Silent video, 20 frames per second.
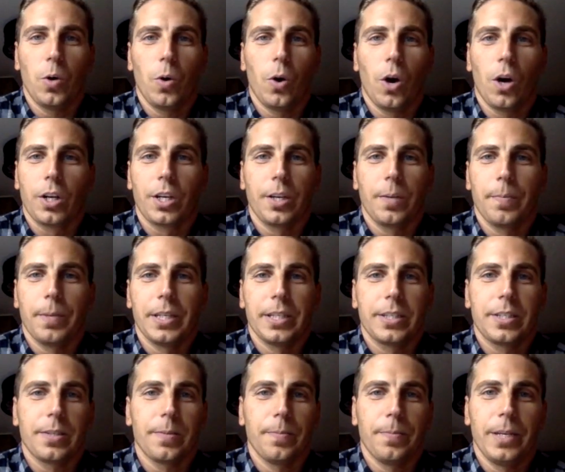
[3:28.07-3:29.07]
no
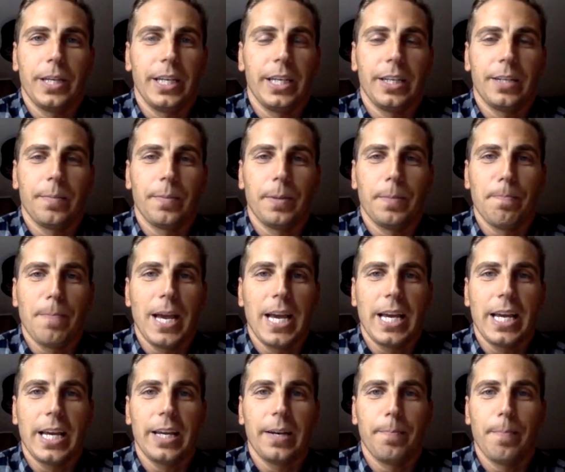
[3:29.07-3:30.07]
argument to me to be
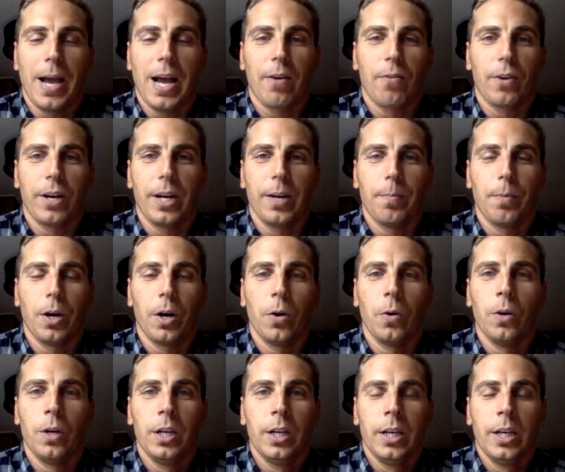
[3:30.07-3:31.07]
made. Matt
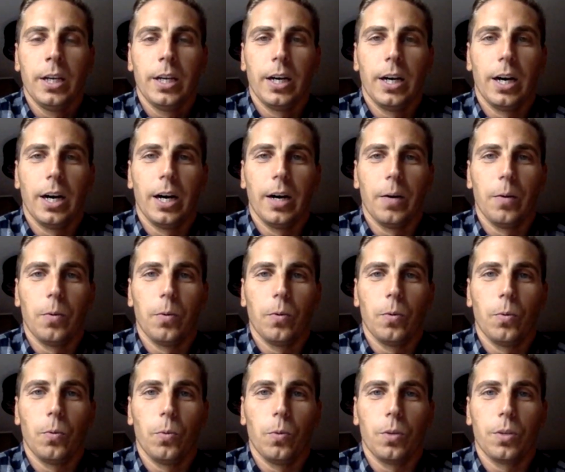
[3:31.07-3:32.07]
Rambo uh,
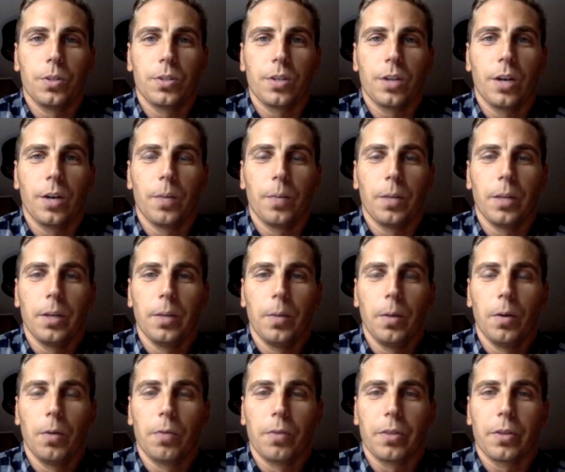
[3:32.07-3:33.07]
was
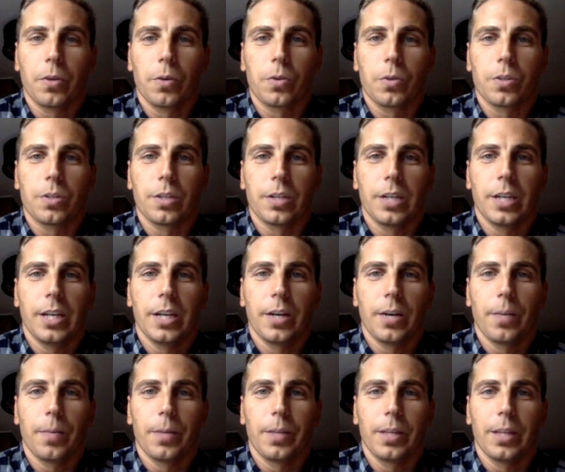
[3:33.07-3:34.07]
unbelievable over the course of the
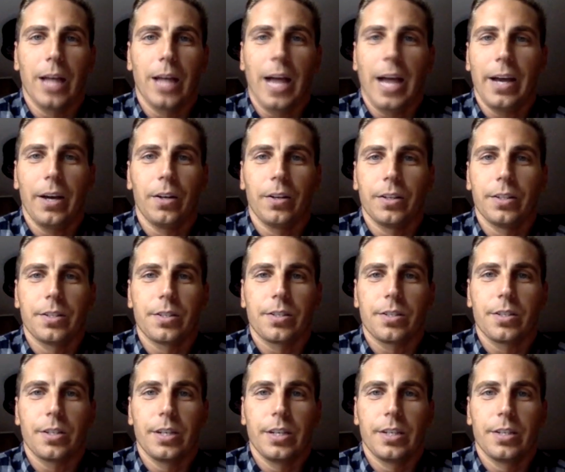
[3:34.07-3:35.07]
year. But Lyle
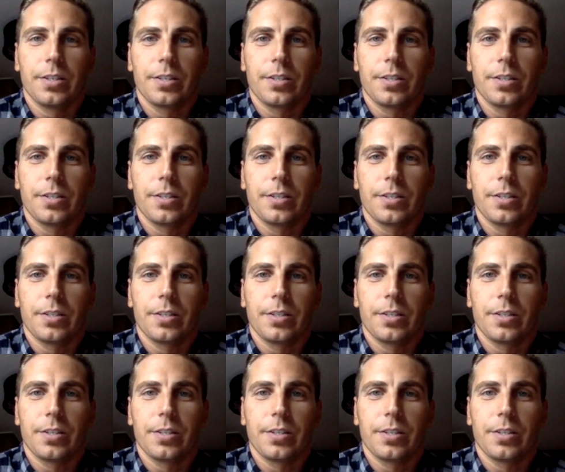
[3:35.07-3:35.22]
is